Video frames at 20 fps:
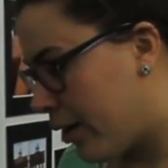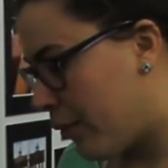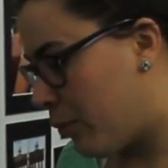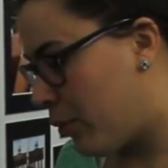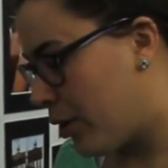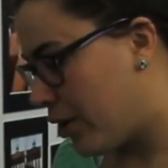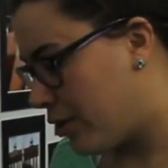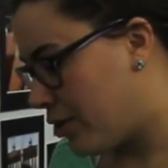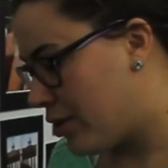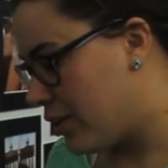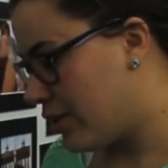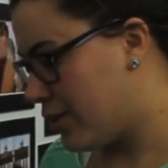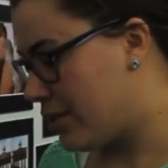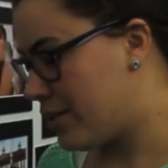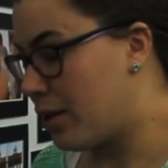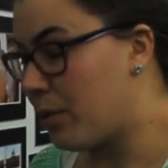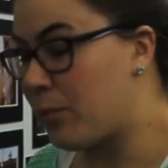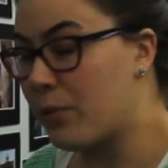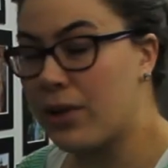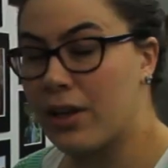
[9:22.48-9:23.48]
wanted
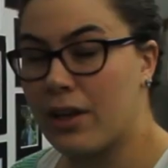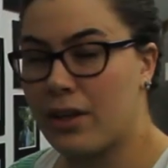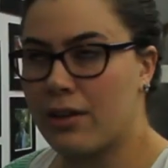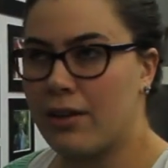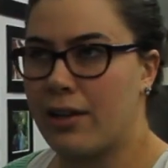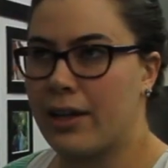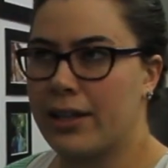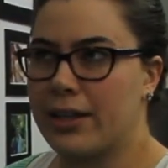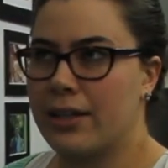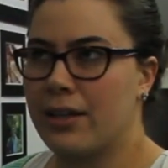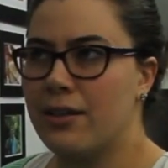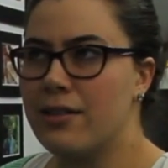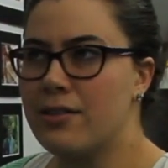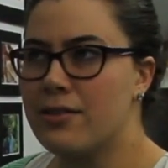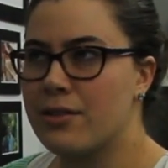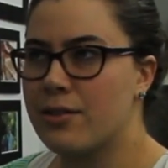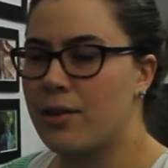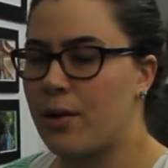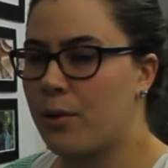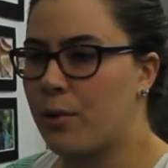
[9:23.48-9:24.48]
something like this,
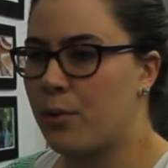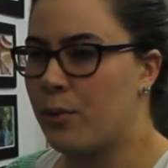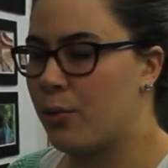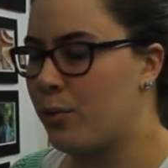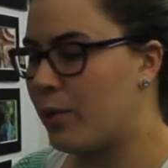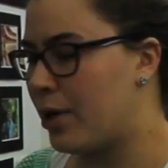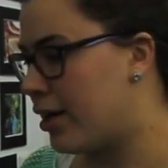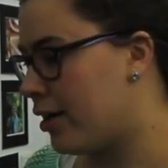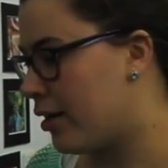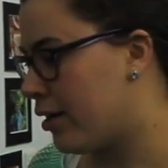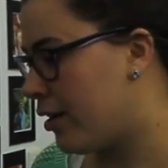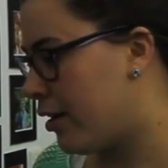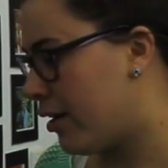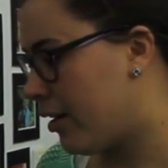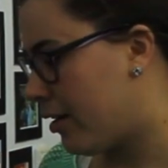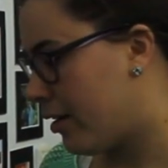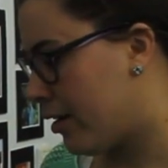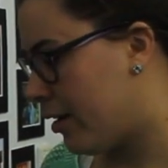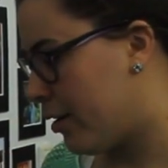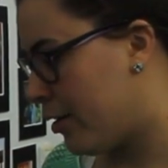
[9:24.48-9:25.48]
so why
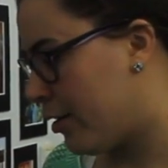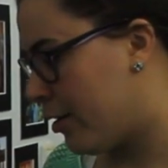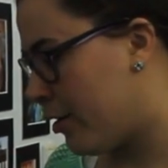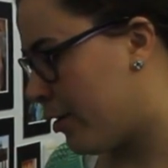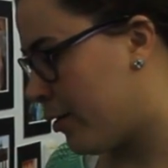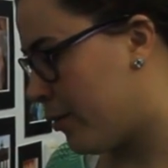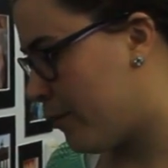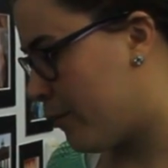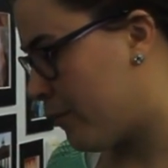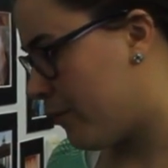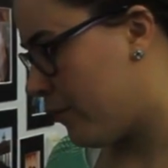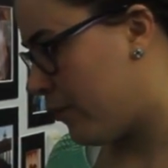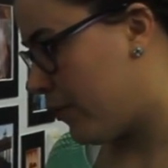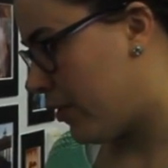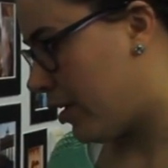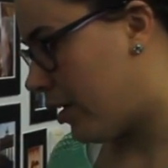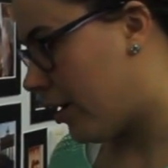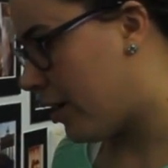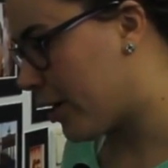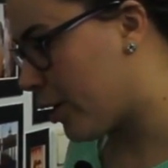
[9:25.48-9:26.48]

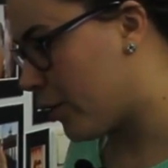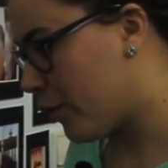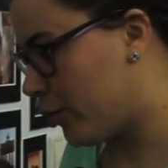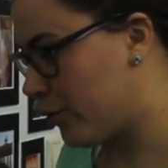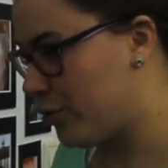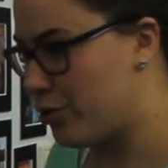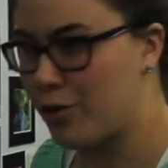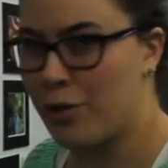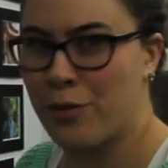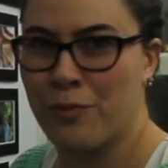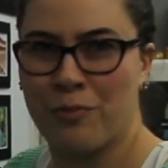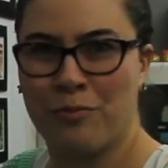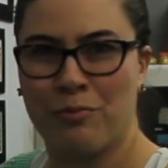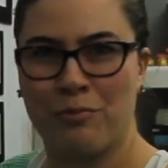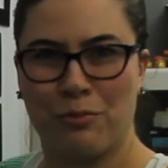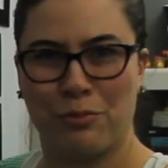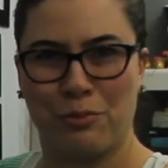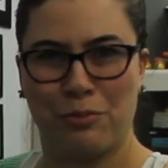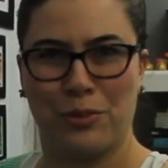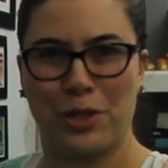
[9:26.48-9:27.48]
I got
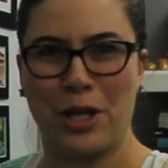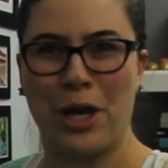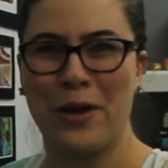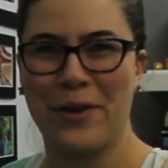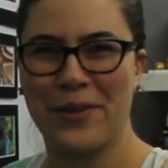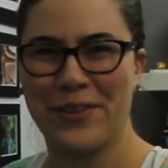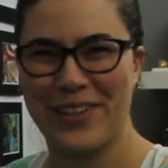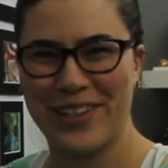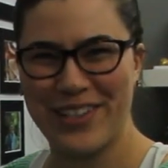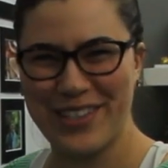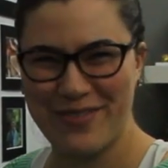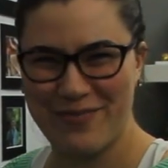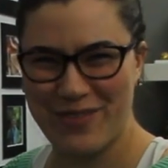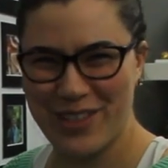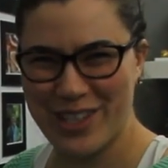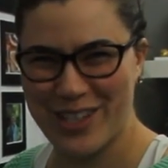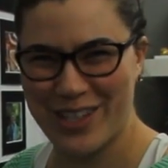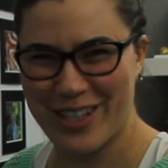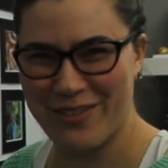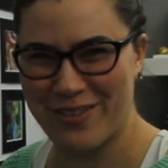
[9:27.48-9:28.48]
this
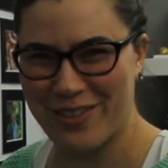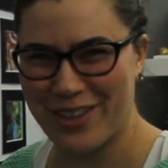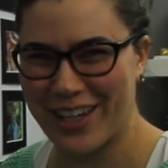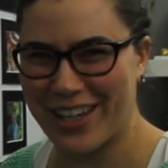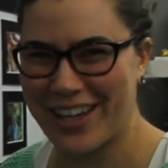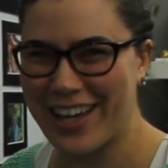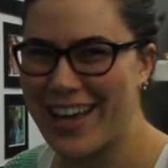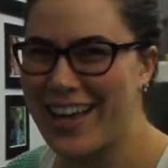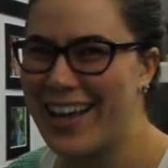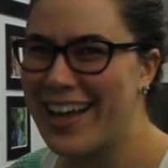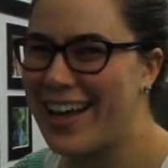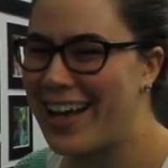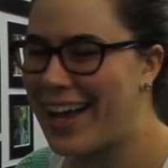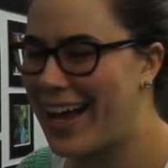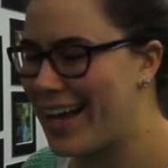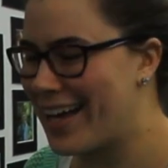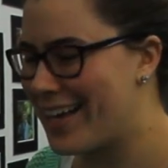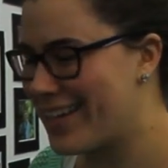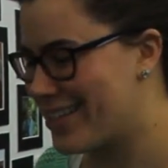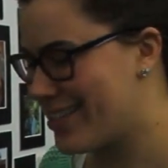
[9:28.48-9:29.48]
specific
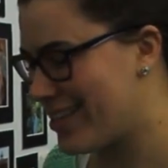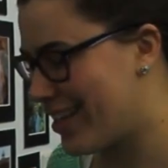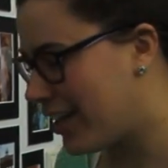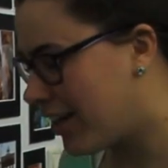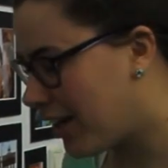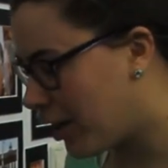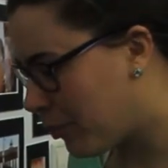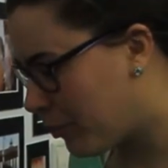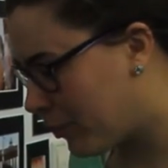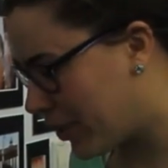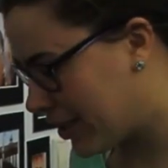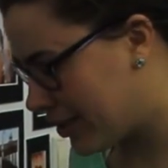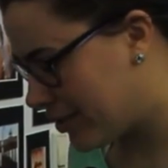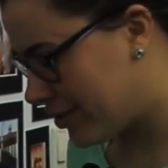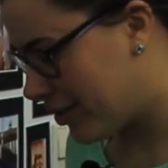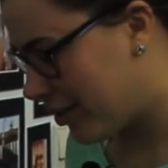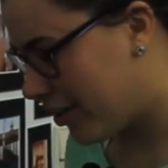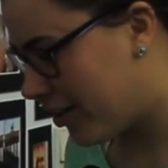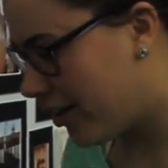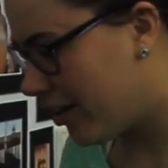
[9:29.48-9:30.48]
standing
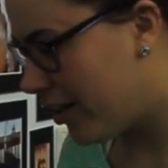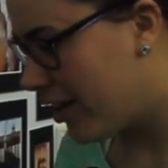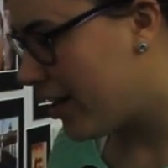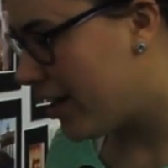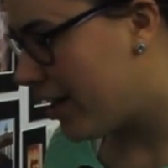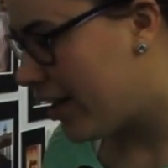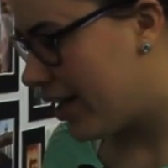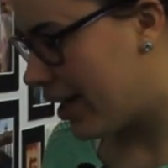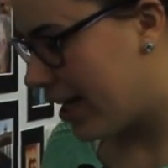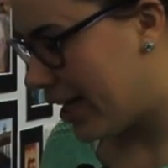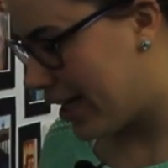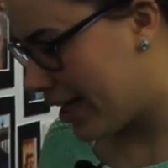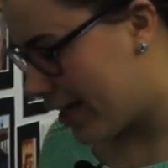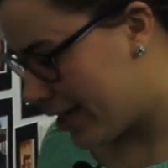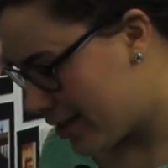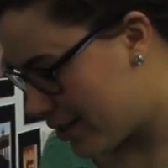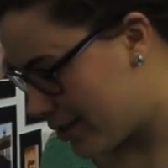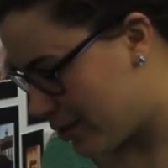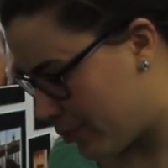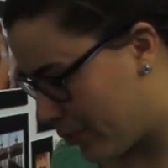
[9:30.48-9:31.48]
mixer,
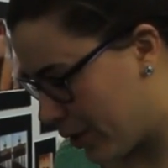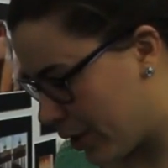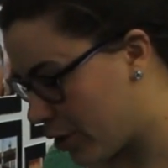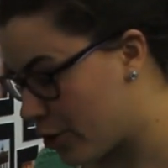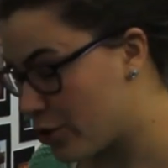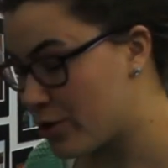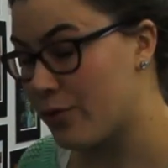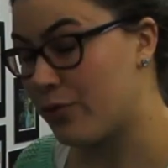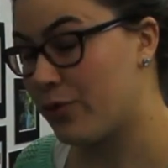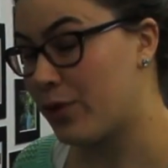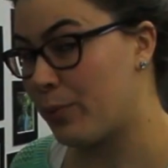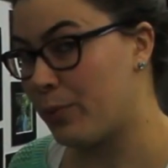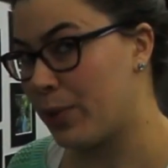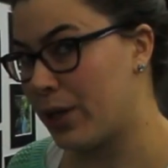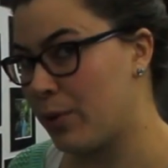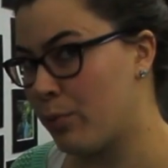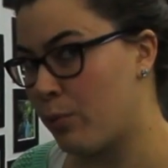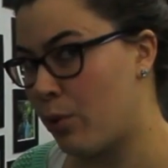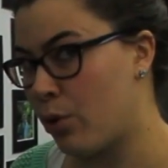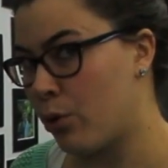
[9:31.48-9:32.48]
is because of the
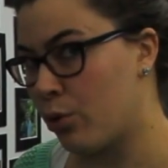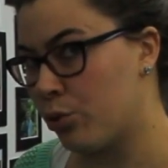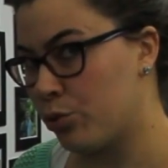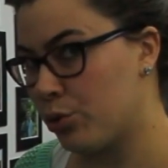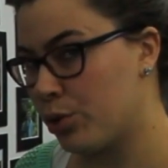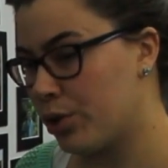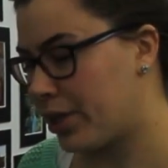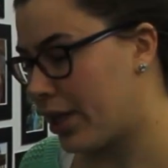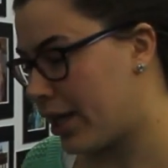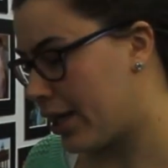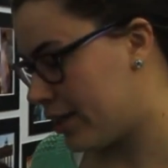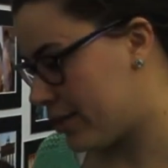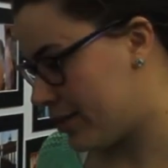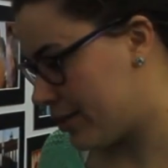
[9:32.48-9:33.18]
big bowl that